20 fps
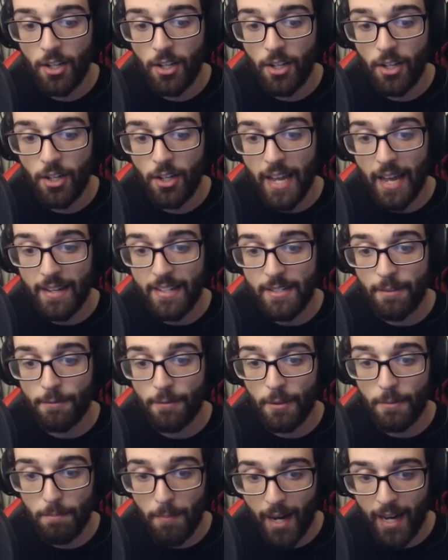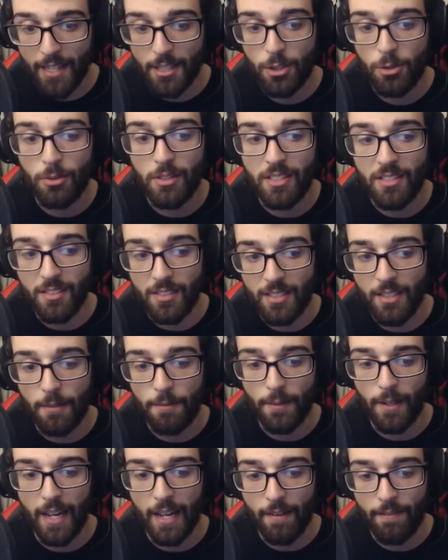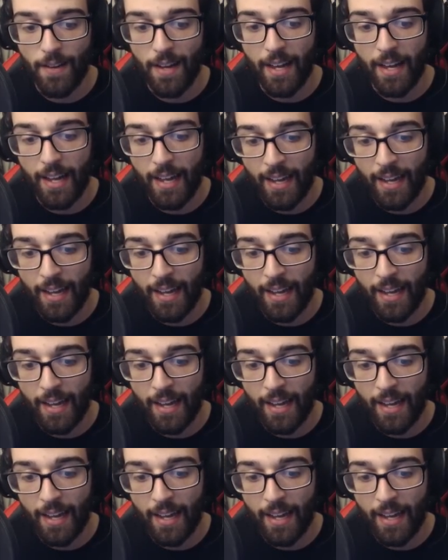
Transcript: You get different masteries and stuff like that.